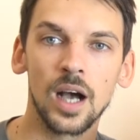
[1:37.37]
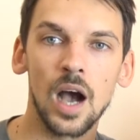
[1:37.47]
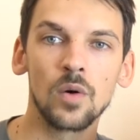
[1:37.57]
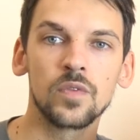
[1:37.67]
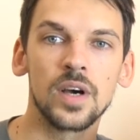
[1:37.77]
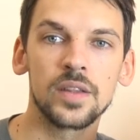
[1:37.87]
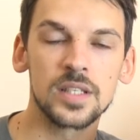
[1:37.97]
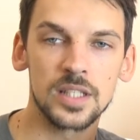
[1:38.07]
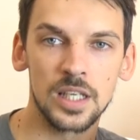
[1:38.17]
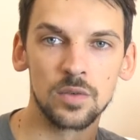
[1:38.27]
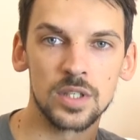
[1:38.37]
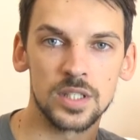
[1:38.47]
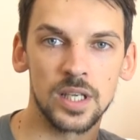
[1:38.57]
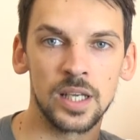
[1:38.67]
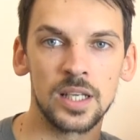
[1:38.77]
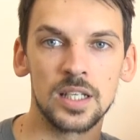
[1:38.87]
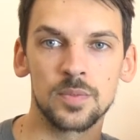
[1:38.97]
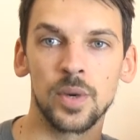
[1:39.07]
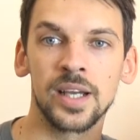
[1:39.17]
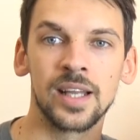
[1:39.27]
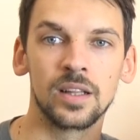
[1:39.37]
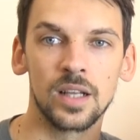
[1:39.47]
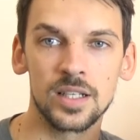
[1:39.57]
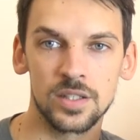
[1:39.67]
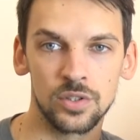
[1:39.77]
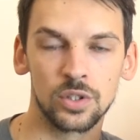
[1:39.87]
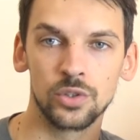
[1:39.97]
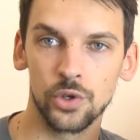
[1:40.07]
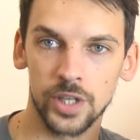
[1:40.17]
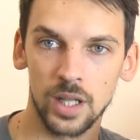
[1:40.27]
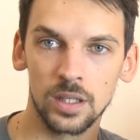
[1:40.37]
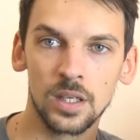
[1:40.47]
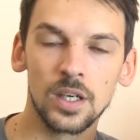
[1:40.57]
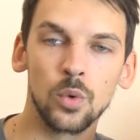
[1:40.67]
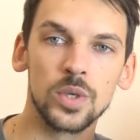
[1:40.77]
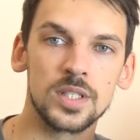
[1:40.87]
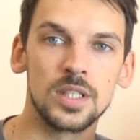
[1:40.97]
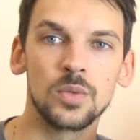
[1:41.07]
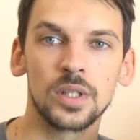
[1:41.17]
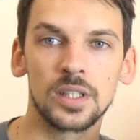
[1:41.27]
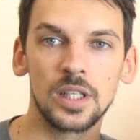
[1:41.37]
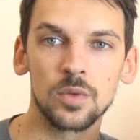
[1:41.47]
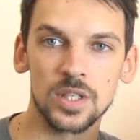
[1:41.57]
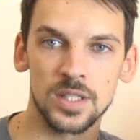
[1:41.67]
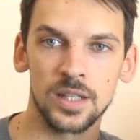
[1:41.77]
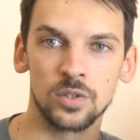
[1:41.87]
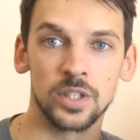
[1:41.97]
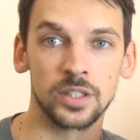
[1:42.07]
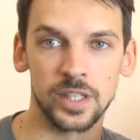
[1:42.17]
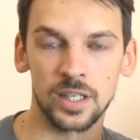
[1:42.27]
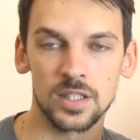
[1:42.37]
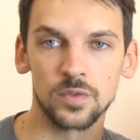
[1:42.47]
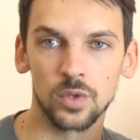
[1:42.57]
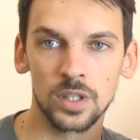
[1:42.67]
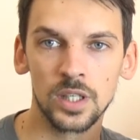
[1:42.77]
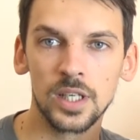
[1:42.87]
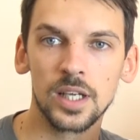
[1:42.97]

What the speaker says: How we find these keywords is by analyzing your URL. We see what keywords that URL ranks for.